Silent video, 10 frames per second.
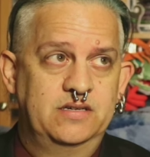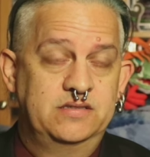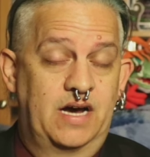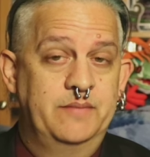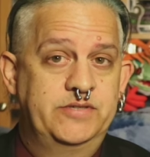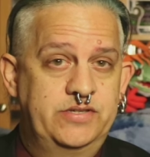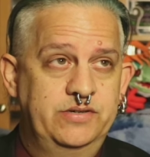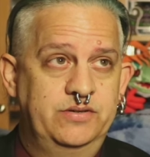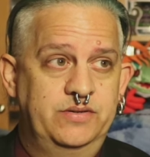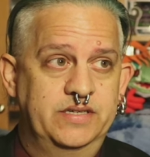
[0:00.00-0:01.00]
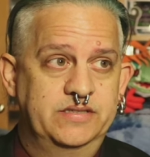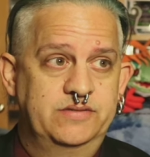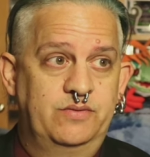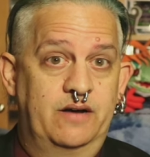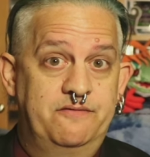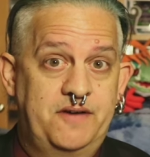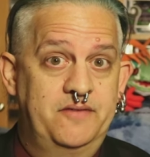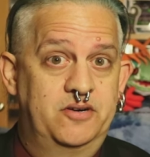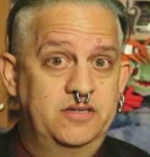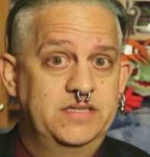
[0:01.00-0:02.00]
times two is what,
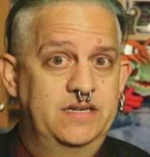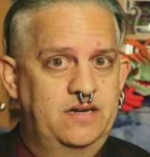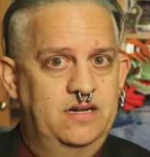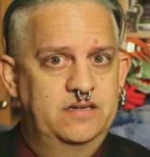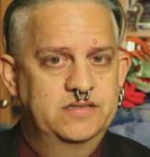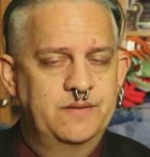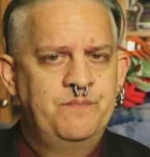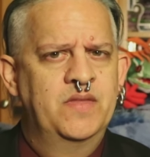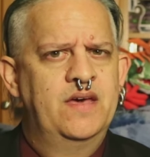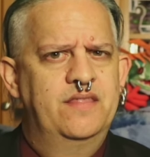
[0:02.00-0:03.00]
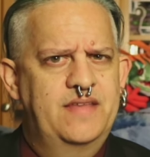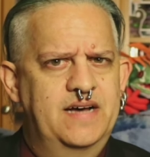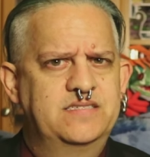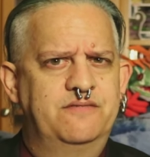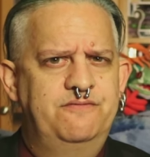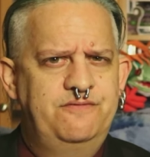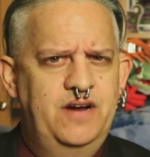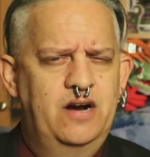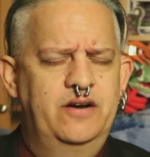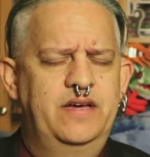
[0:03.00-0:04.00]
$510? That's a
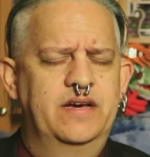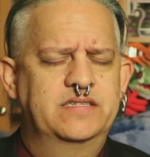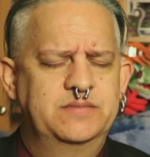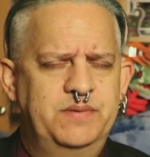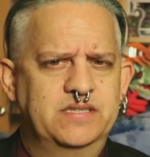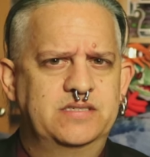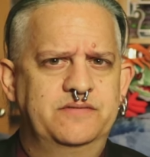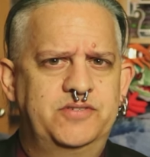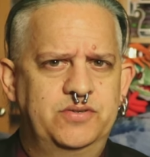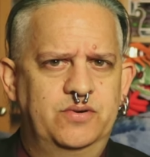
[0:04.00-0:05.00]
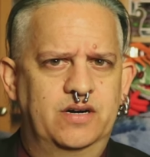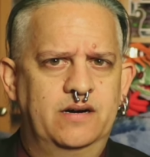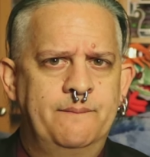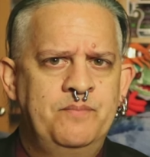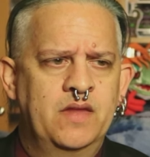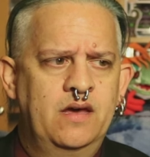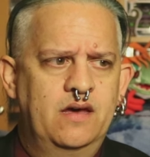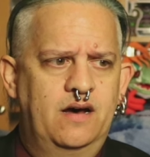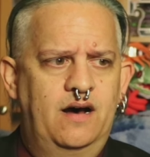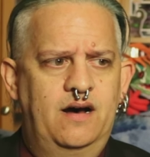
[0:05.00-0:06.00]
very expensive tour
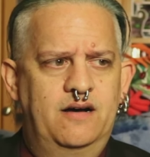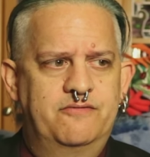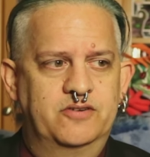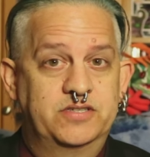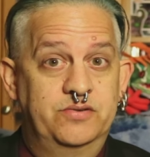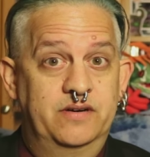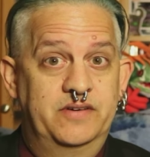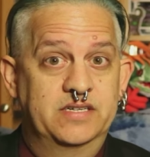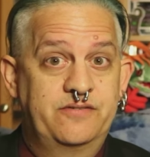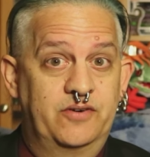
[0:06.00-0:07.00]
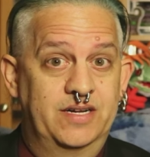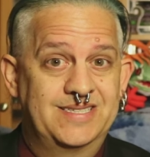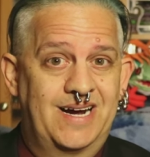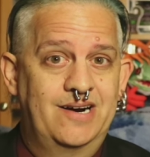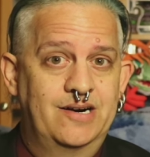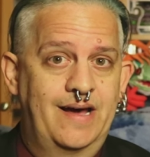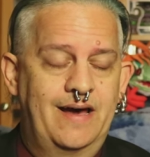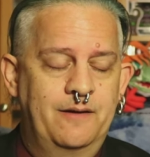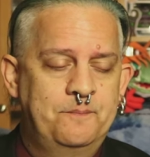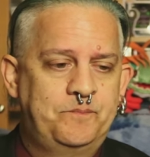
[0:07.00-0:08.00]
uh, for two of us for an entire day.